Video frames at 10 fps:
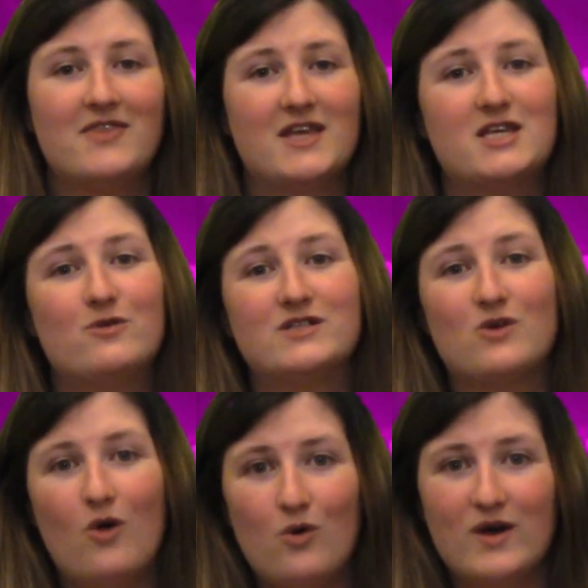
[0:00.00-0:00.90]
Thank you as
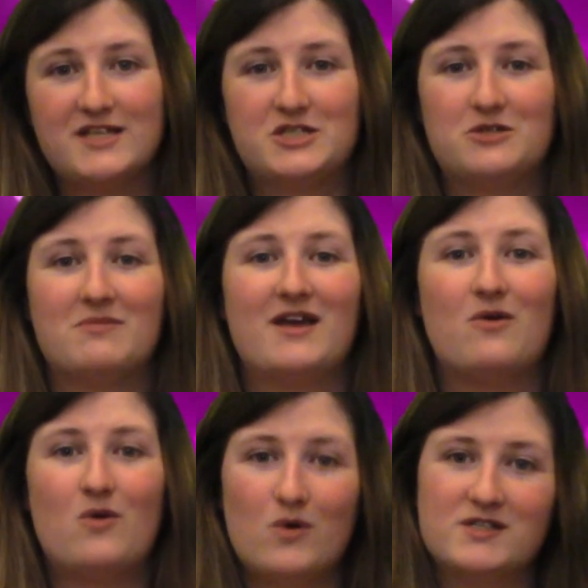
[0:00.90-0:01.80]
always to my
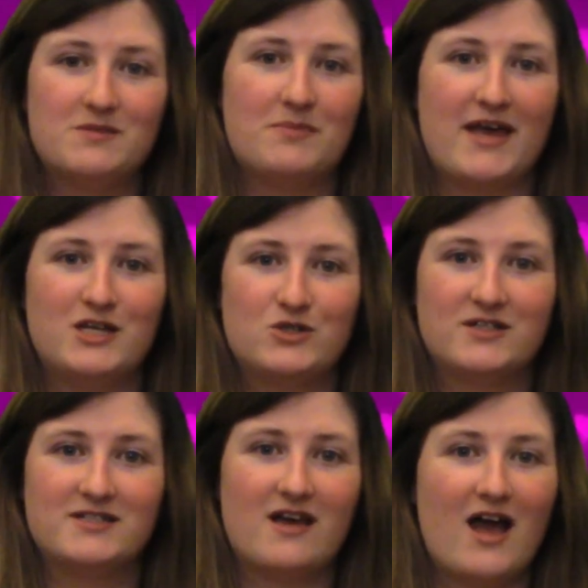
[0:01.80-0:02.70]
awesome
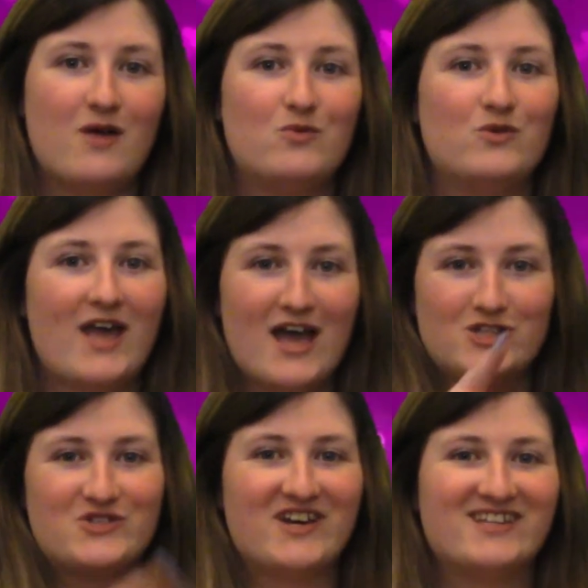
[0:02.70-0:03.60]
patrons. I will
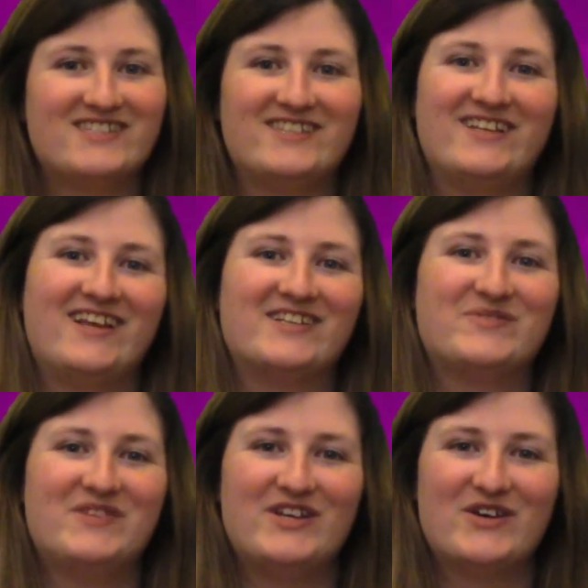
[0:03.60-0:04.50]
catch you guys in the next
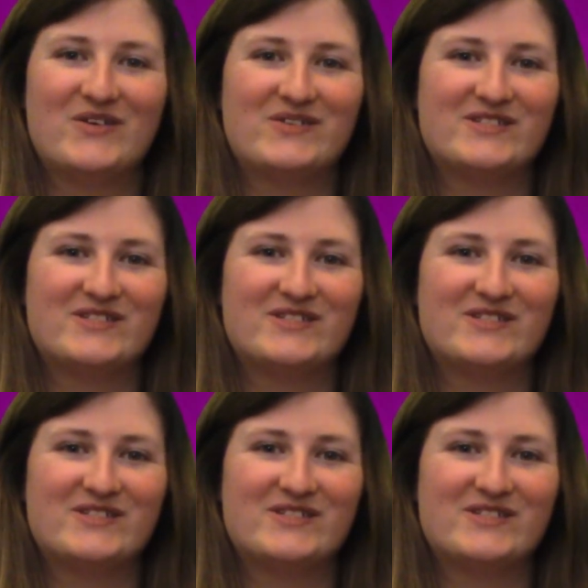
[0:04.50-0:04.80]
video.